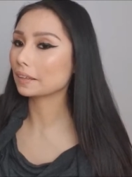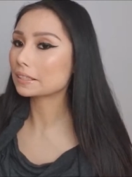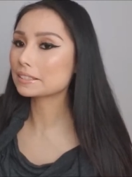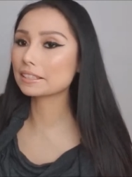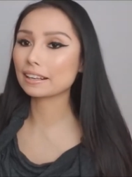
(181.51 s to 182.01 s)

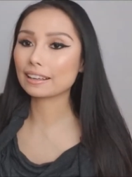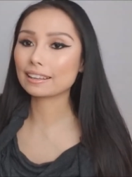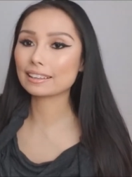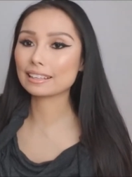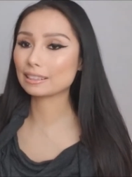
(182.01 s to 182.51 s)
liked
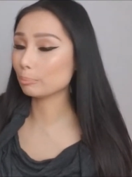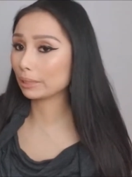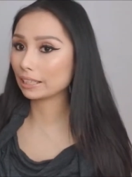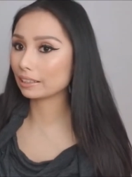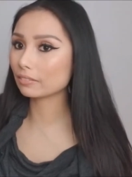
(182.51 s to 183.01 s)
it in the
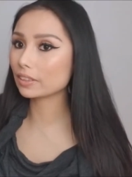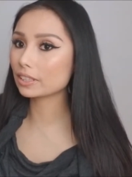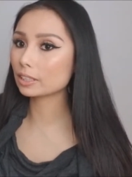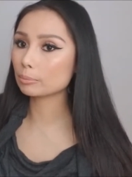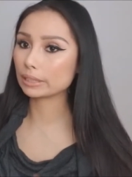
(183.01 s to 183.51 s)
beginning of the
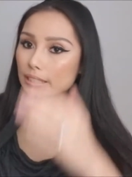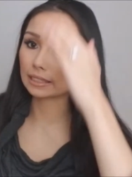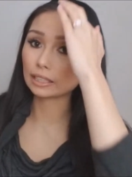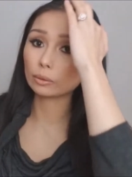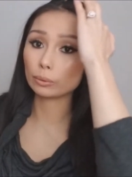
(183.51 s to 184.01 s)
year because
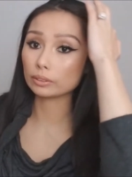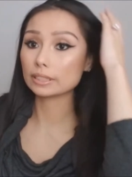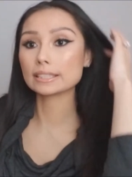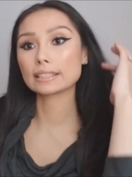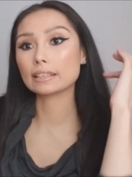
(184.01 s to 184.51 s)
I had oily
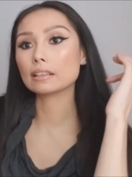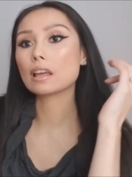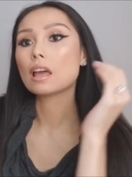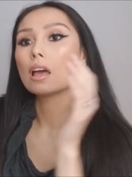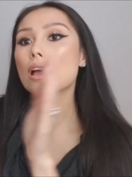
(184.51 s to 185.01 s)
skin,